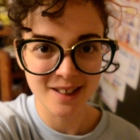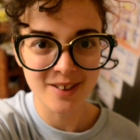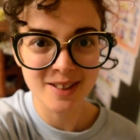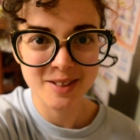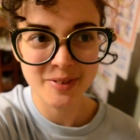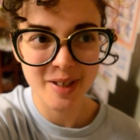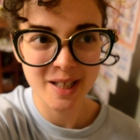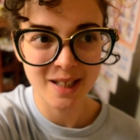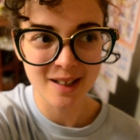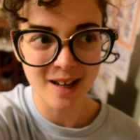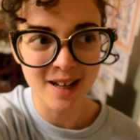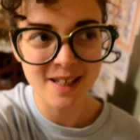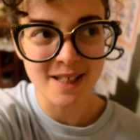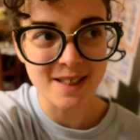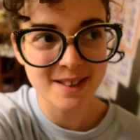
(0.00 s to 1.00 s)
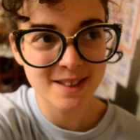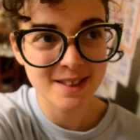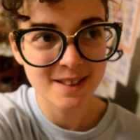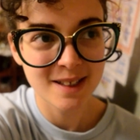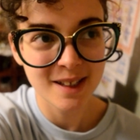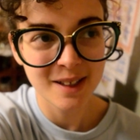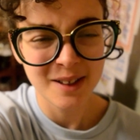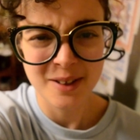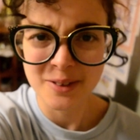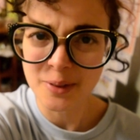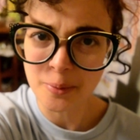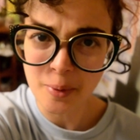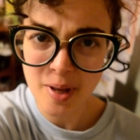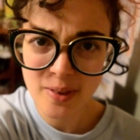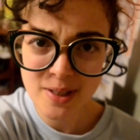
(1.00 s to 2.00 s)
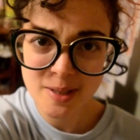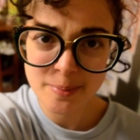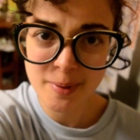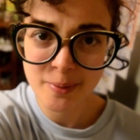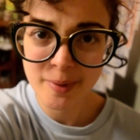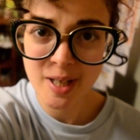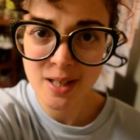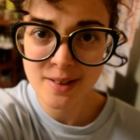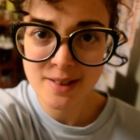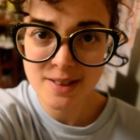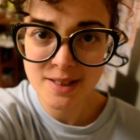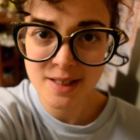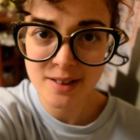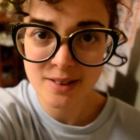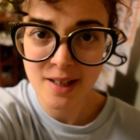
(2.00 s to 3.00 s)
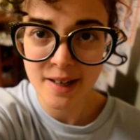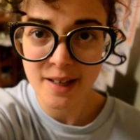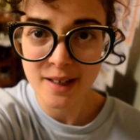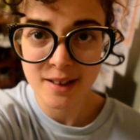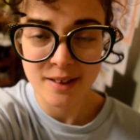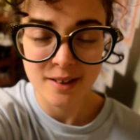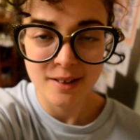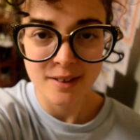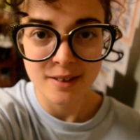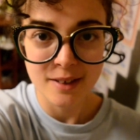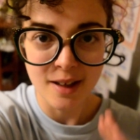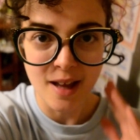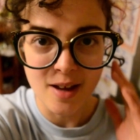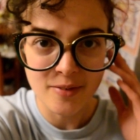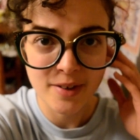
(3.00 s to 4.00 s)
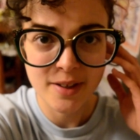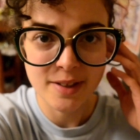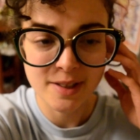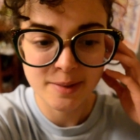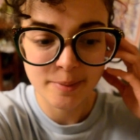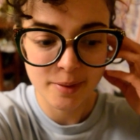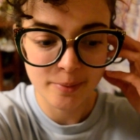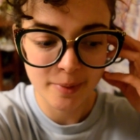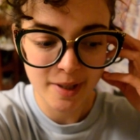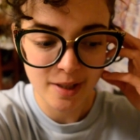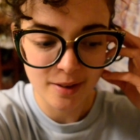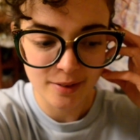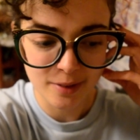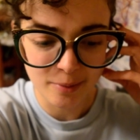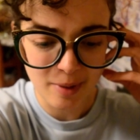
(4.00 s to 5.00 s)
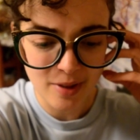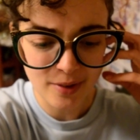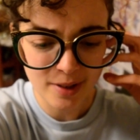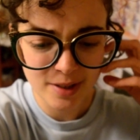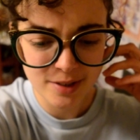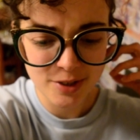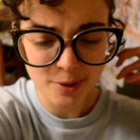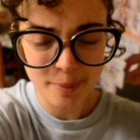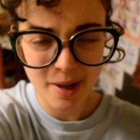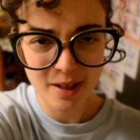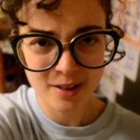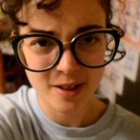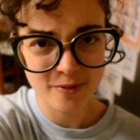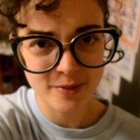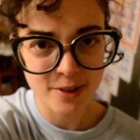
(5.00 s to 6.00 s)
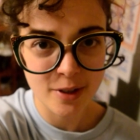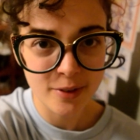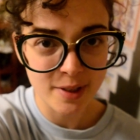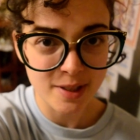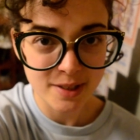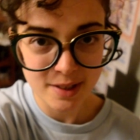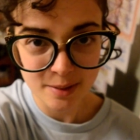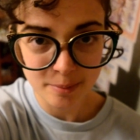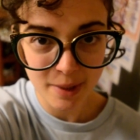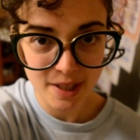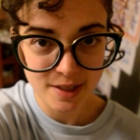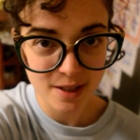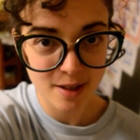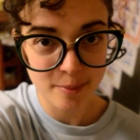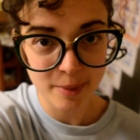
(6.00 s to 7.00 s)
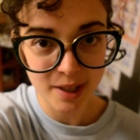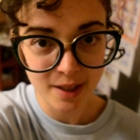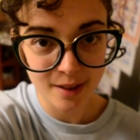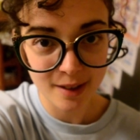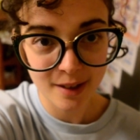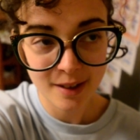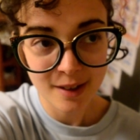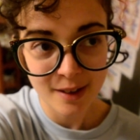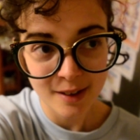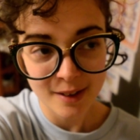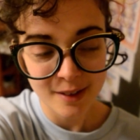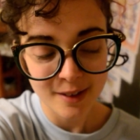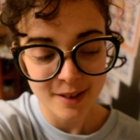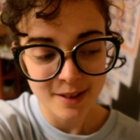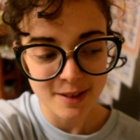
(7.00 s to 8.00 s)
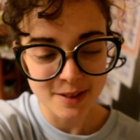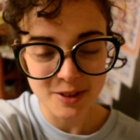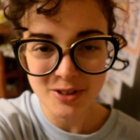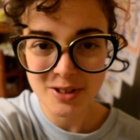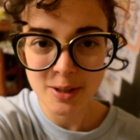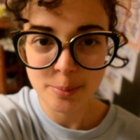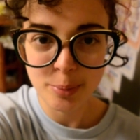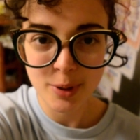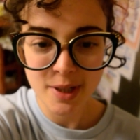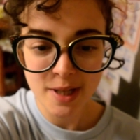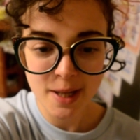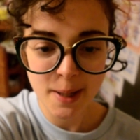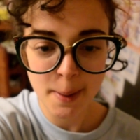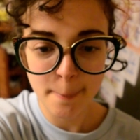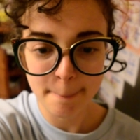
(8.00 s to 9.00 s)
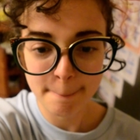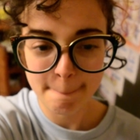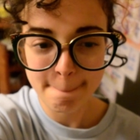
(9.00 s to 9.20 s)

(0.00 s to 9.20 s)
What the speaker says: now it's raining ice. The weather's been weird this year, like, everything's been weird. The weather in Japan, I've noticed in my time here, is usually pretty